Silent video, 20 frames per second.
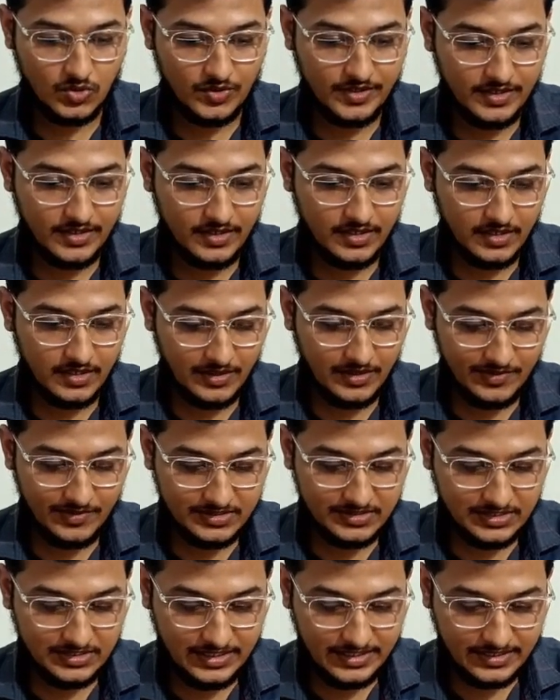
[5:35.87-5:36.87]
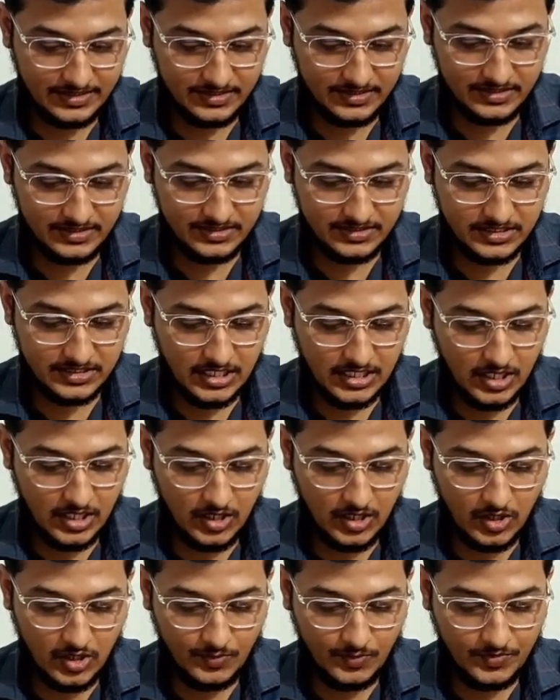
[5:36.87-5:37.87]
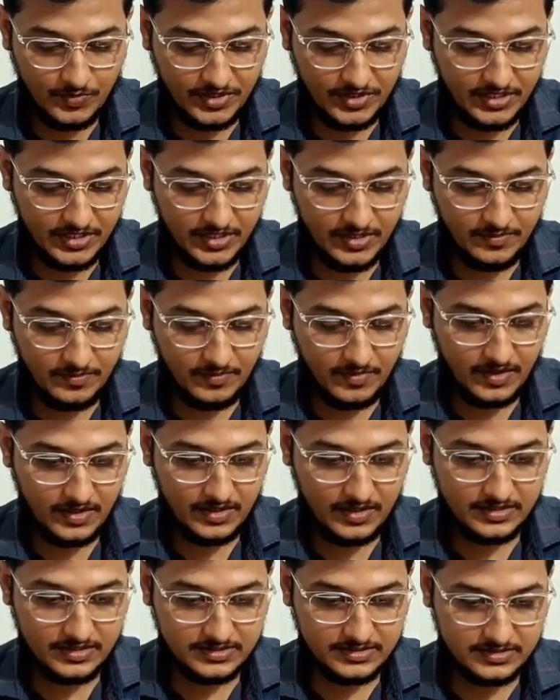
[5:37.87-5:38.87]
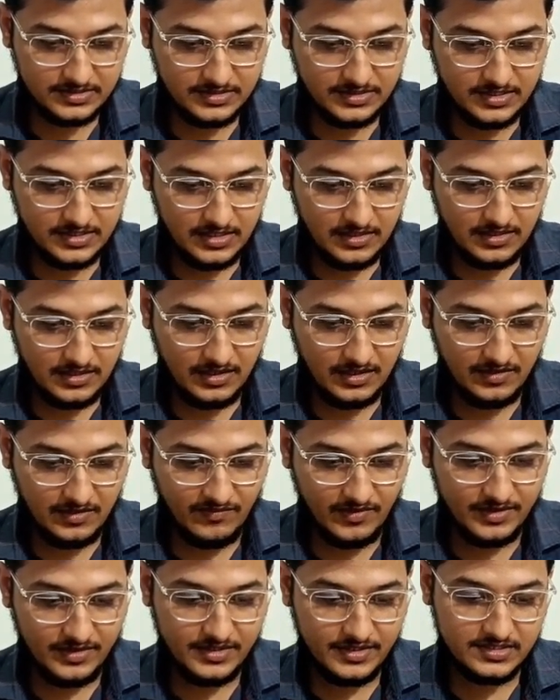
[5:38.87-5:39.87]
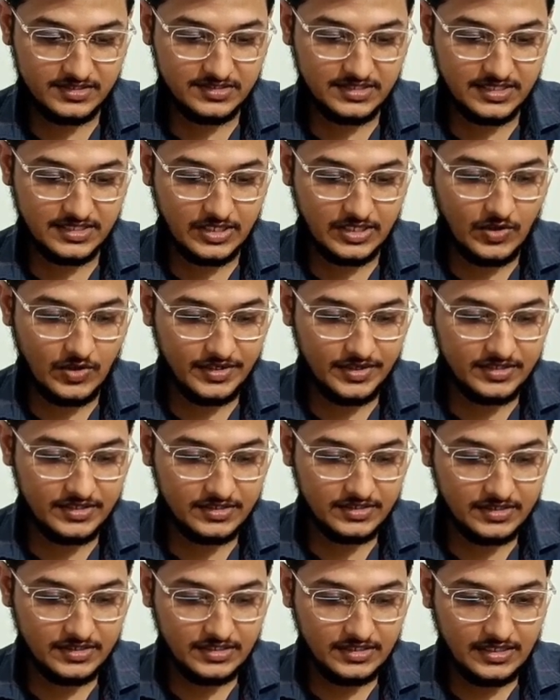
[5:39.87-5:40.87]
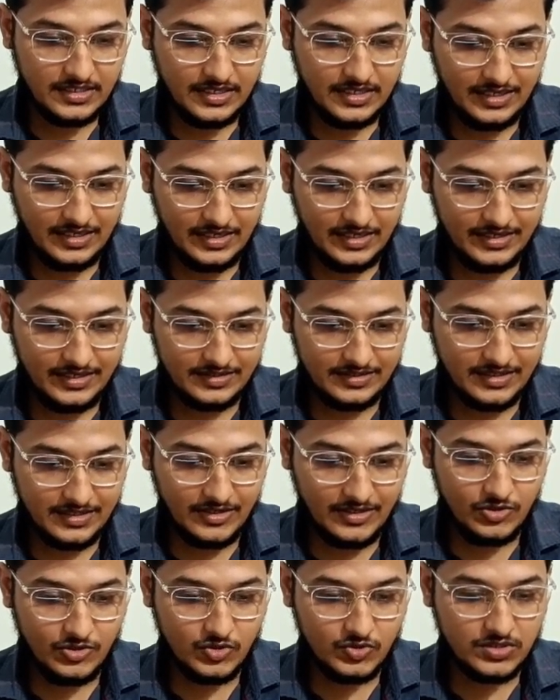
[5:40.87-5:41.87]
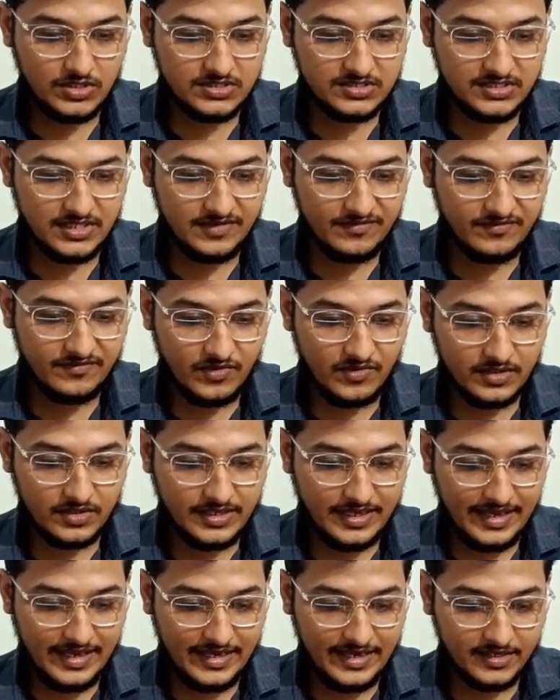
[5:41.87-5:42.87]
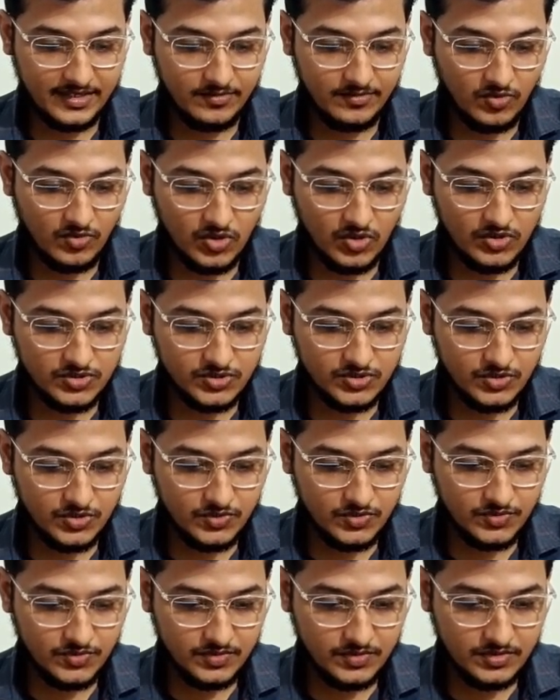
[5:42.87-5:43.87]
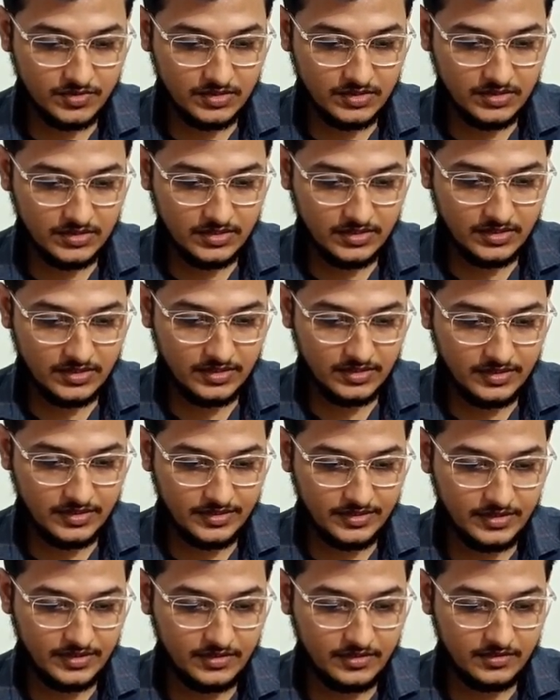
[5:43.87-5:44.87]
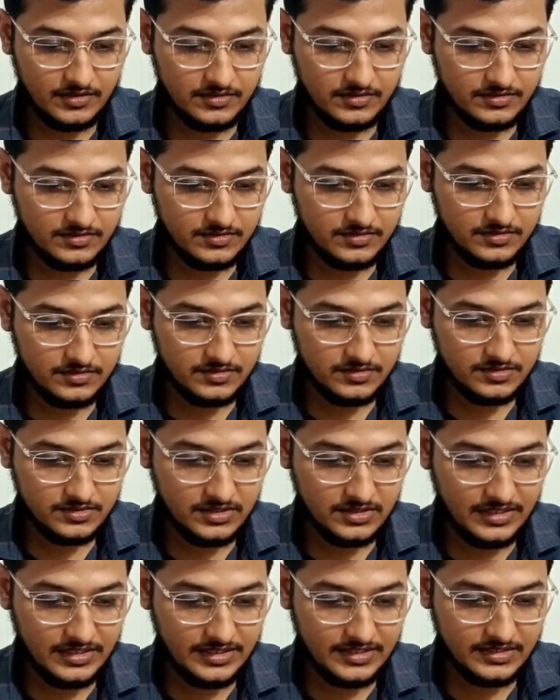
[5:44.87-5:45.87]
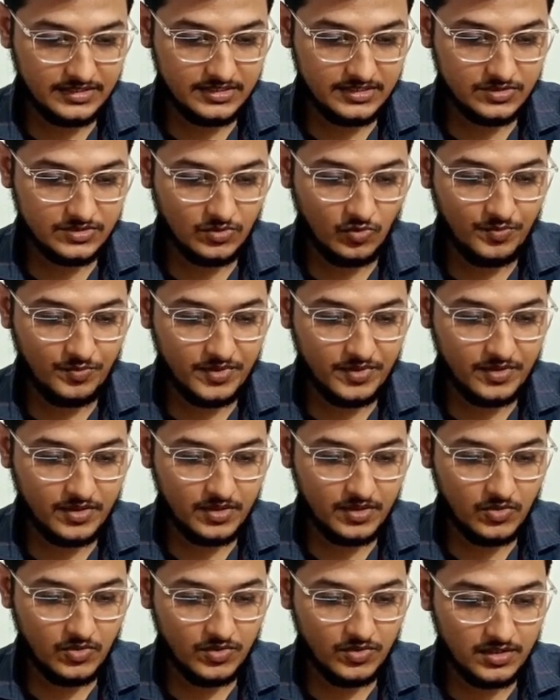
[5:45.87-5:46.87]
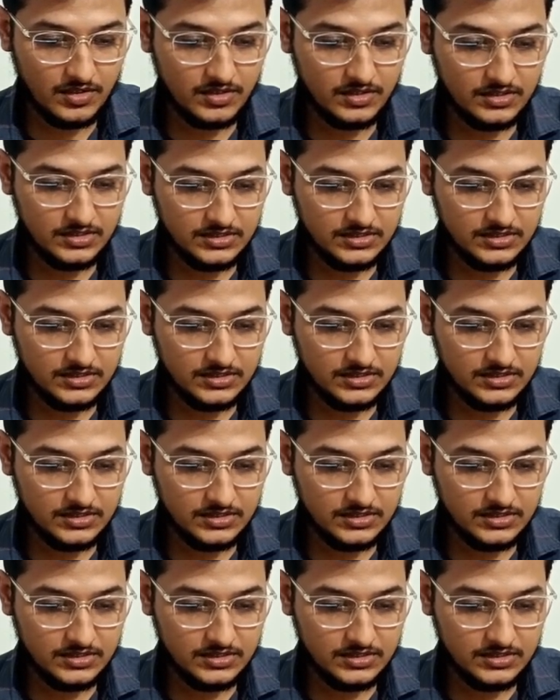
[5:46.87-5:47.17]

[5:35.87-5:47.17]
here I will select this Optimus Alpha. Yes, I got it, and I will do the same for the act mode also, and here select this OpenRouter,